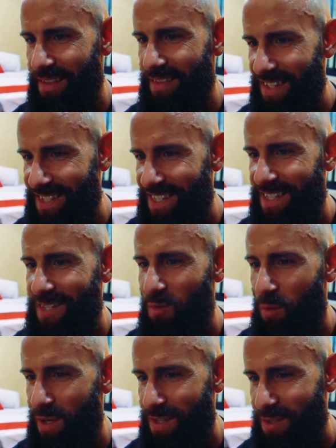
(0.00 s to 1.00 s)
This is
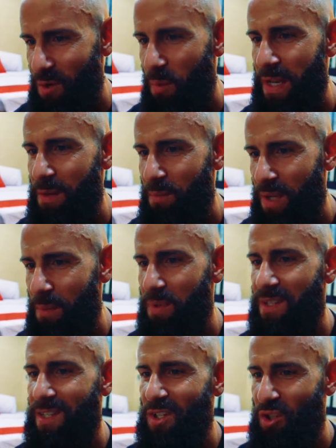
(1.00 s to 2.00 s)
why so many
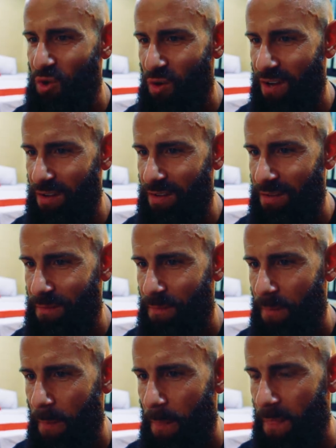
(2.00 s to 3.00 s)
people struggle.
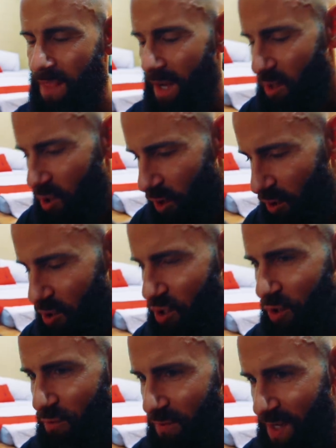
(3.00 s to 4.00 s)
The
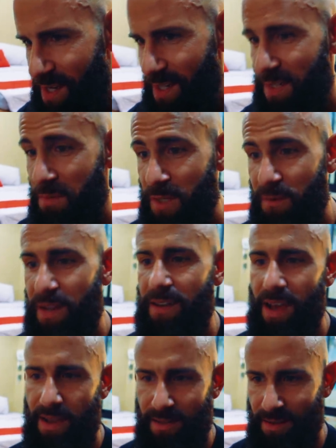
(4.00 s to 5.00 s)
ideology of veganism is
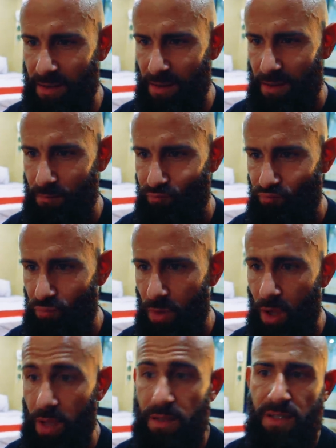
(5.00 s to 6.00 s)
fantastic,
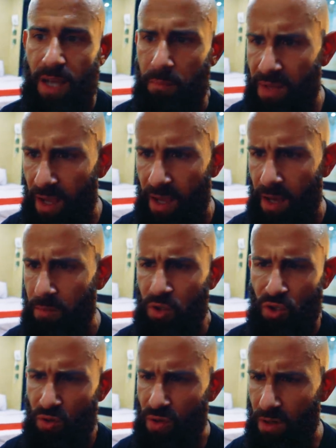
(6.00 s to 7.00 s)
and someday I'm
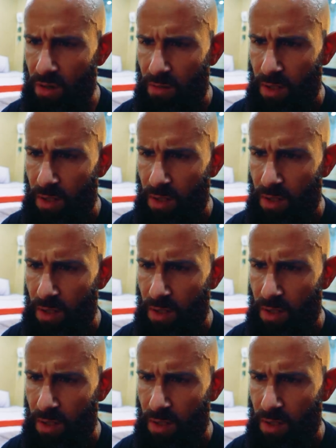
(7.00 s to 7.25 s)
sure